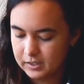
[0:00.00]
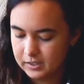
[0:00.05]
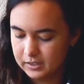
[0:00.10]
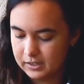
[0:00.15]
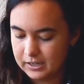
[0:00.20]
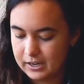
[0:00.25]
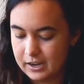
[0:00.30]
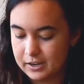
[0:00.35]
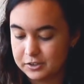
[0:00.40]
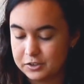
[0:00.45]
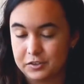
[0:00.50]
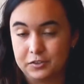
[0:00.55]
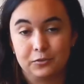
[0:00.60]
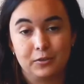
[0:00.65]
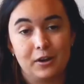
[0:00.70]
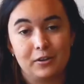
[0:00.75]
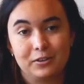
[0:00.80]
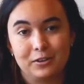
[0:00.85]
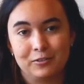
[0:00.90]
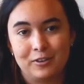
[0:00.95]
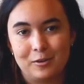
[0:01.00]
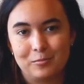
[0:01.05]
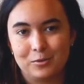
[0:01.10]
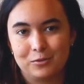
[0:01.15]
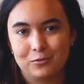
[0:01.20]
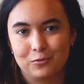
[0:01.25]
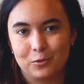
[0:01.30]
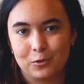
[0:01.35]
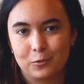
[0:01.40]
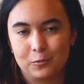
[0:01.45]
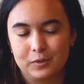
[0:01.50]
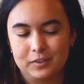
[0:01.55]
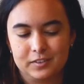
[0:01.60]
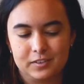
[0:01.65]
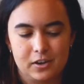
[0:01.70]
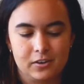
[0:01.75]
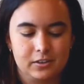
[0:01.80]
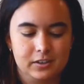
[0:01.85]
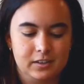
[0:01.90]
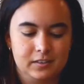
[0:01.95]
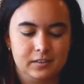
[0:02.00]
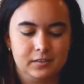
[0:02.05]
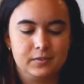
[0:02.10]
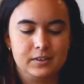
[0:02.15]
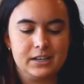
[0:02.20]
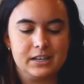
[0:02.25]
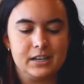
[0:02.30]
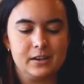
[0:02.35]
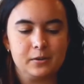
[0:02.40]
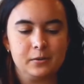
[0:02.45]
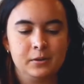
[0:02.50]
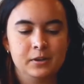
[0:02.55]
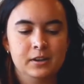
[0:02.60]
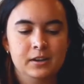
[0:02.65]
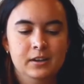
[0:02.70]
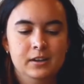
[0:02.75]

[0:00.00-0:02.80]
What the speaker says: And I just ground it right before we started this video.